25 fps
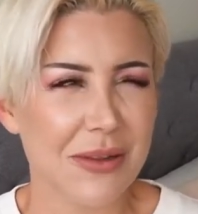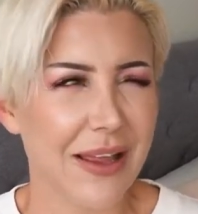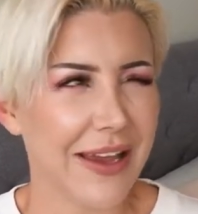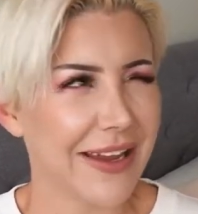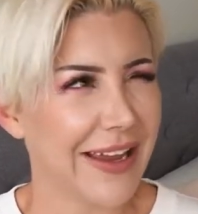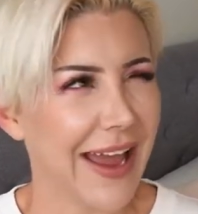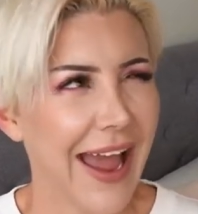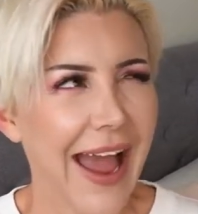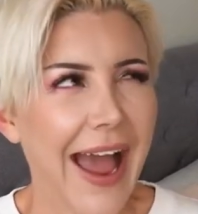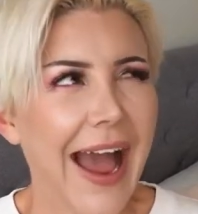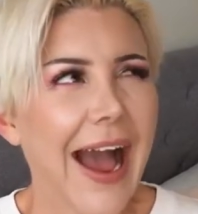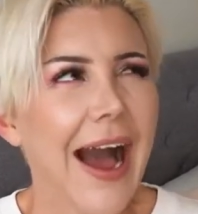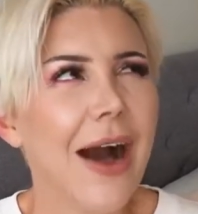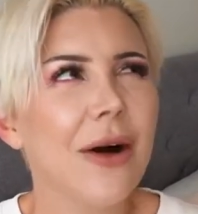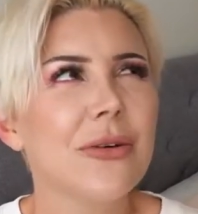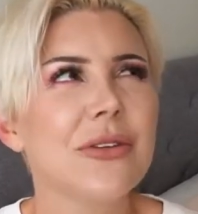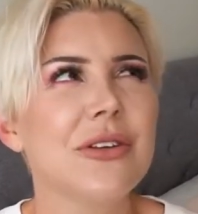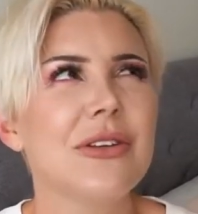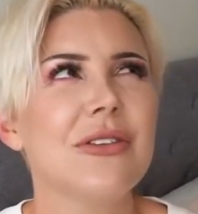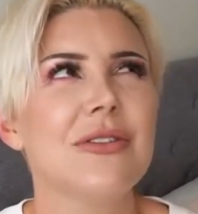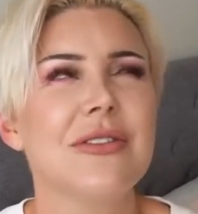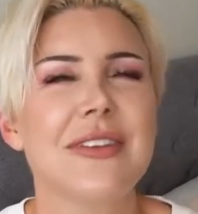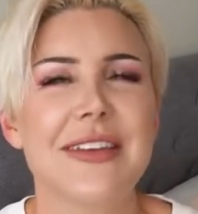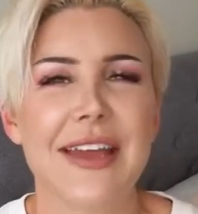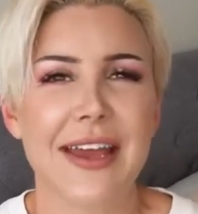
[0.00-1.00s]
Like, how do
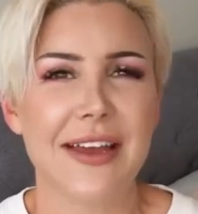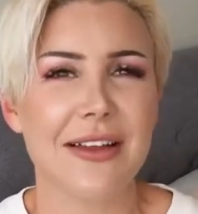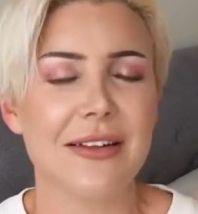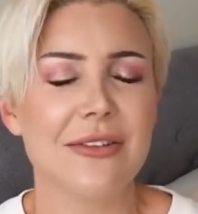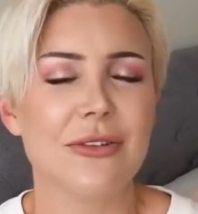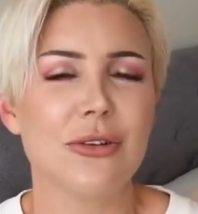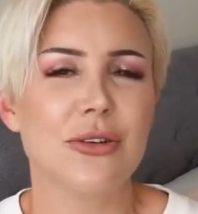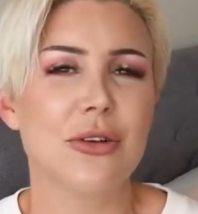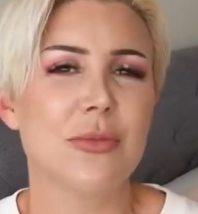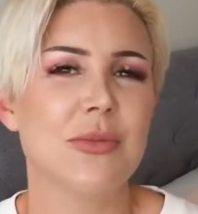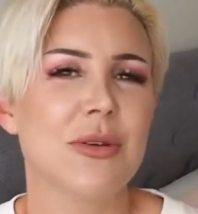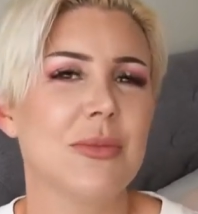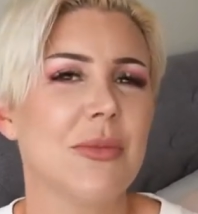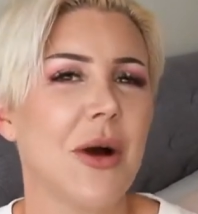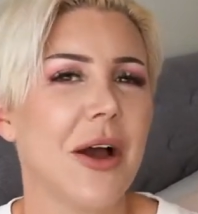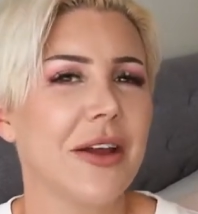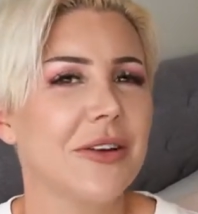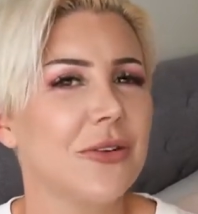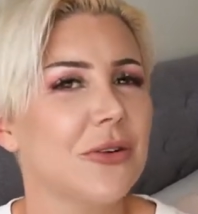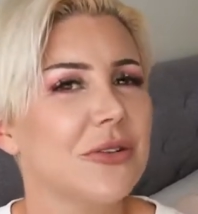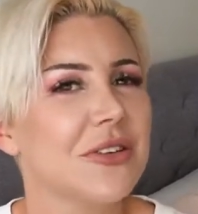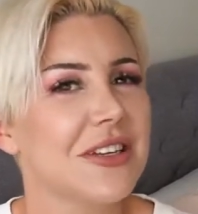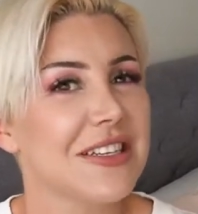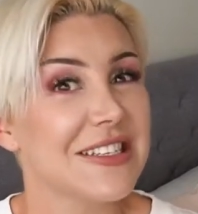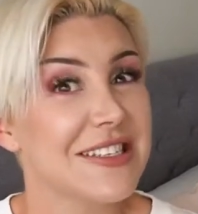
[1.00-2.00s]
you get lube? You
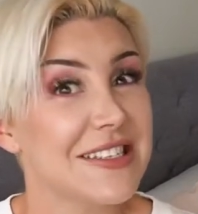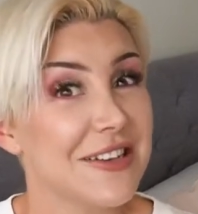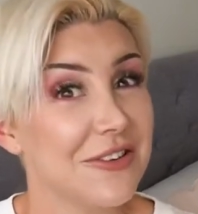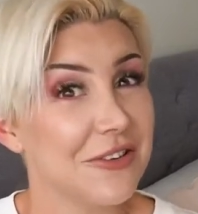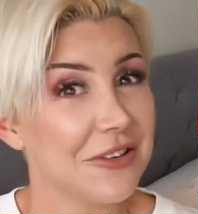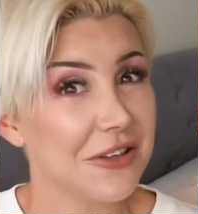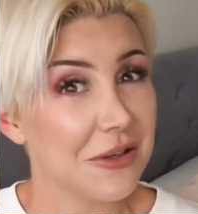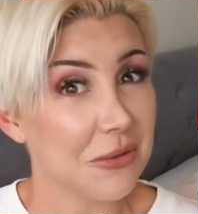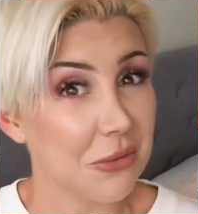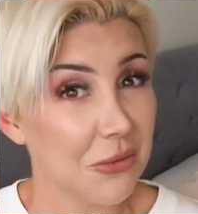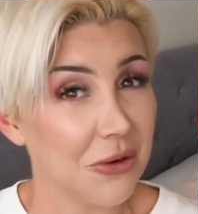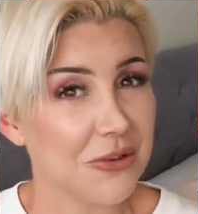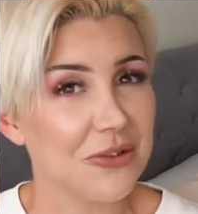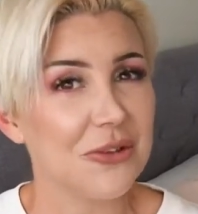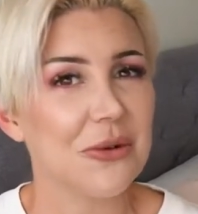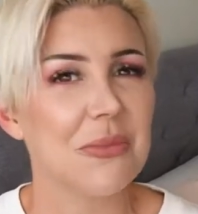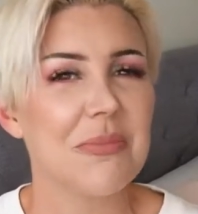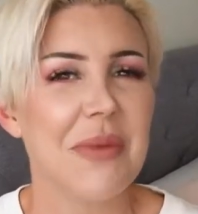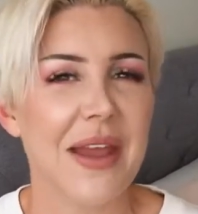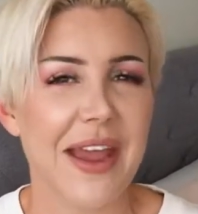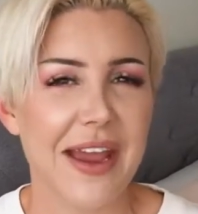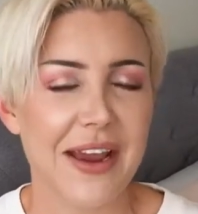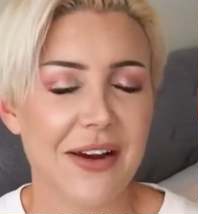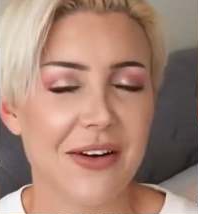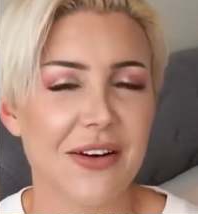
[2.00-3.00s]
might not necessarily want your
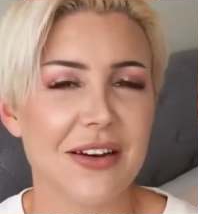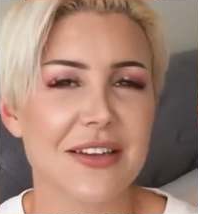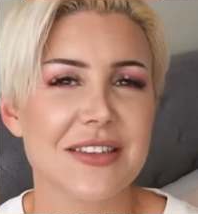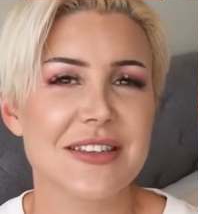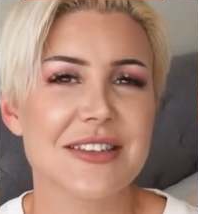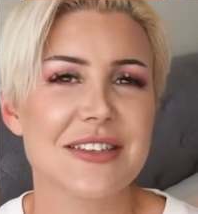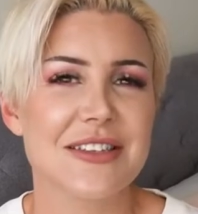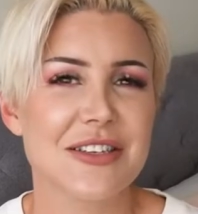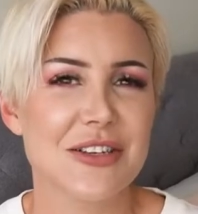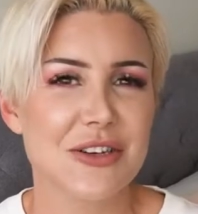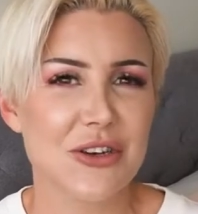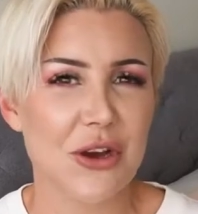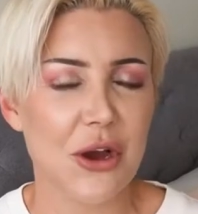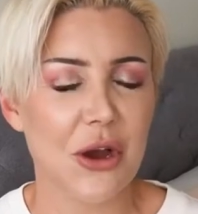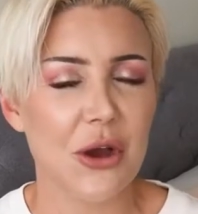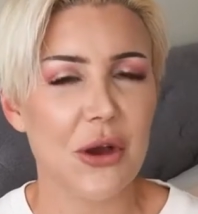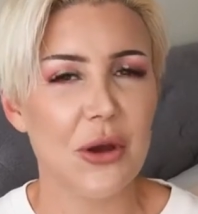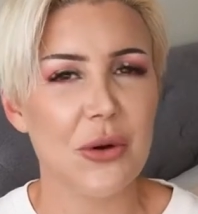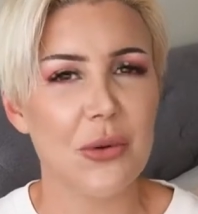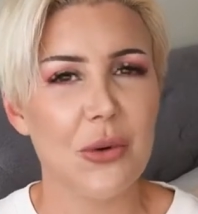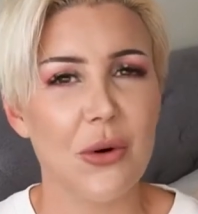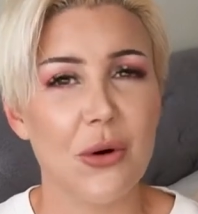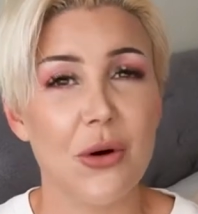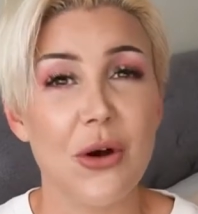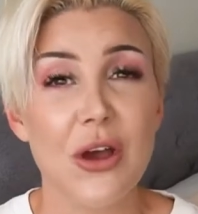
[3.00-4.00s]
parents to
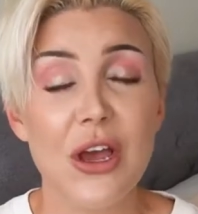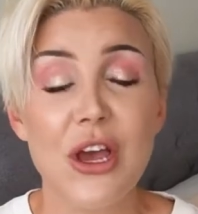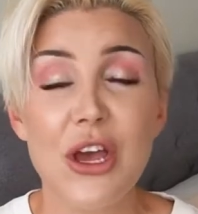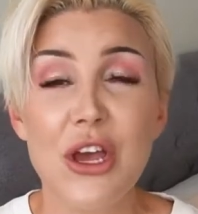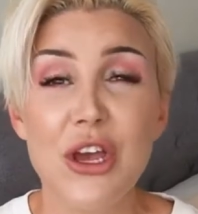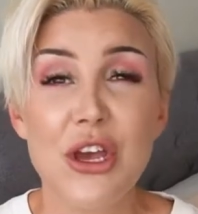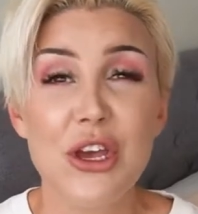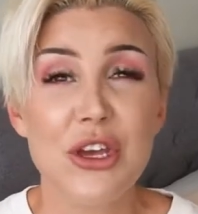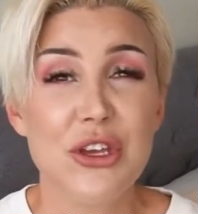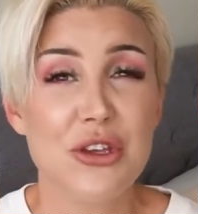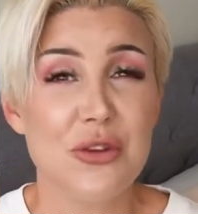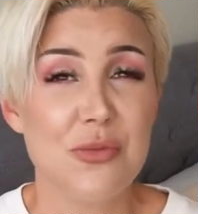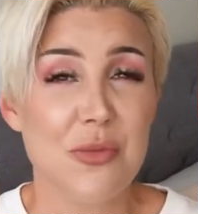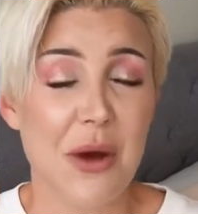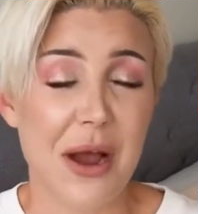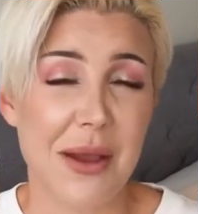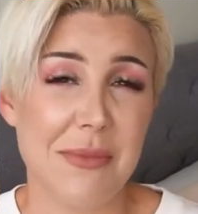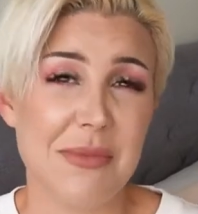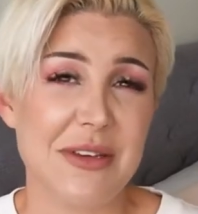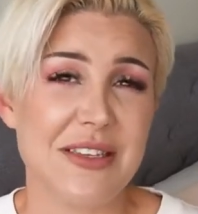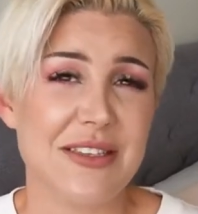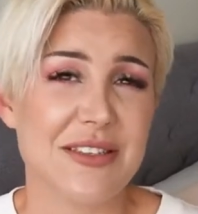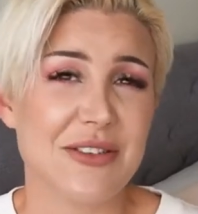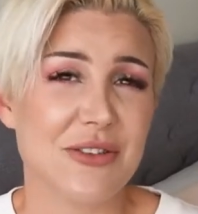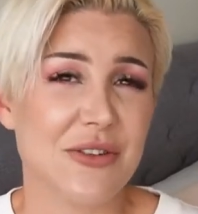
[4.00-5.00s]
know, or you
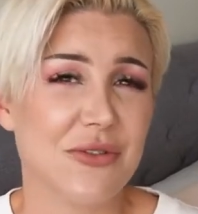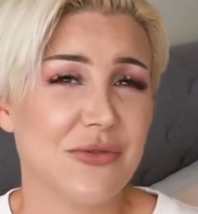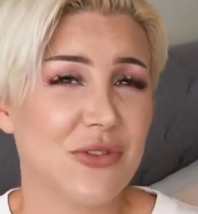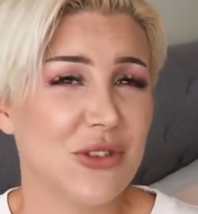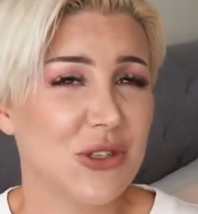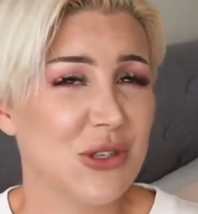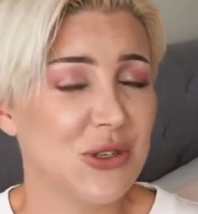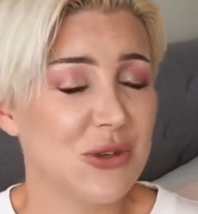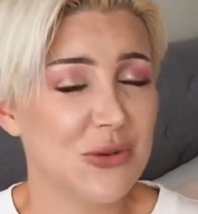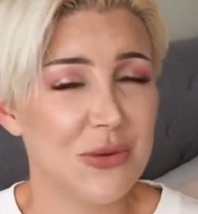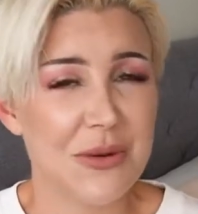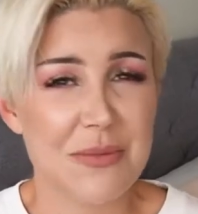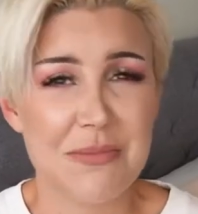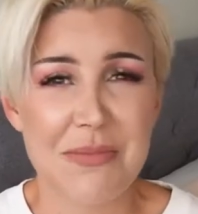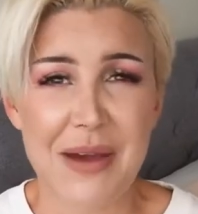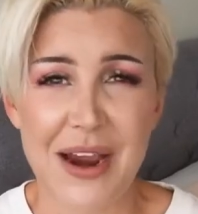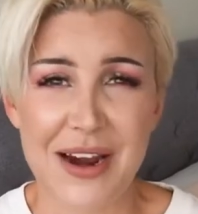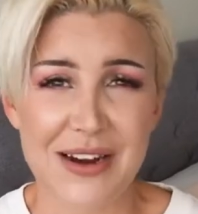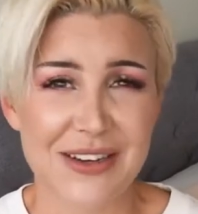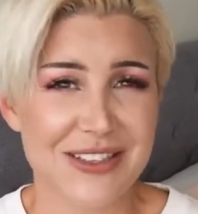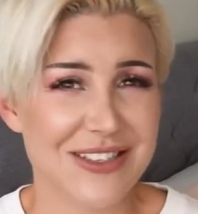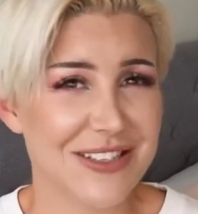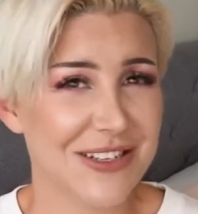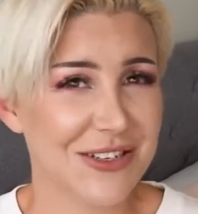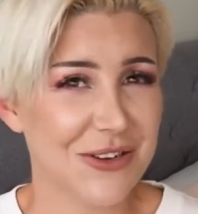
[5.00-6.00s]
might be sort of too
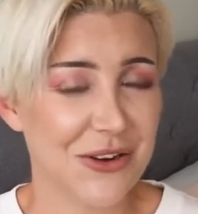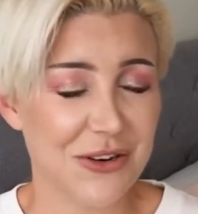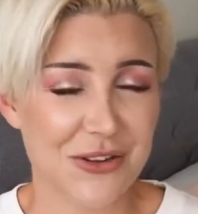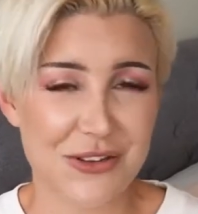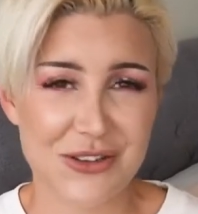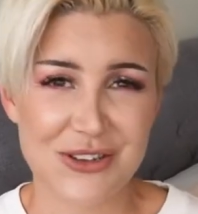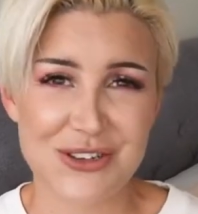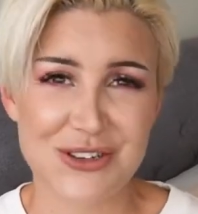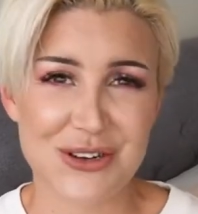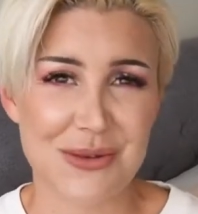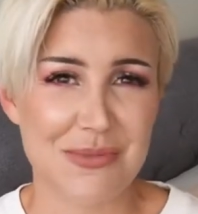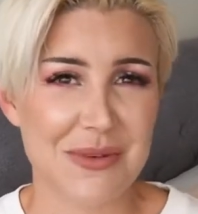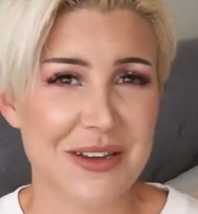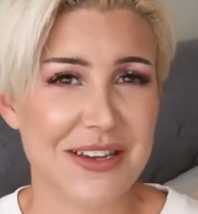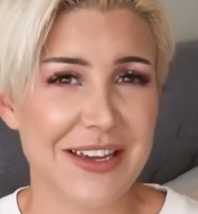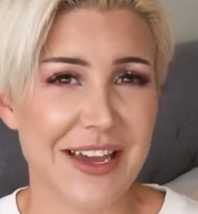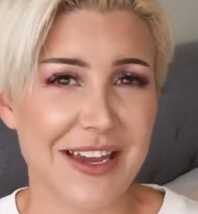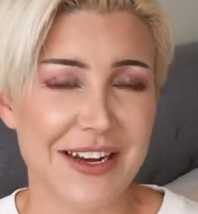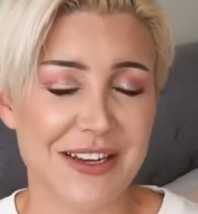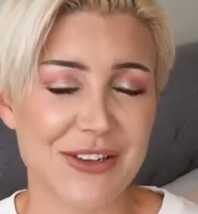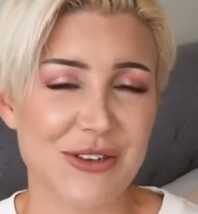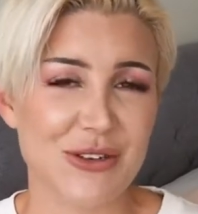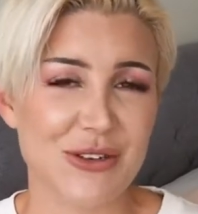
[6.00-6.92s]
embarrassed to go to the shop and get it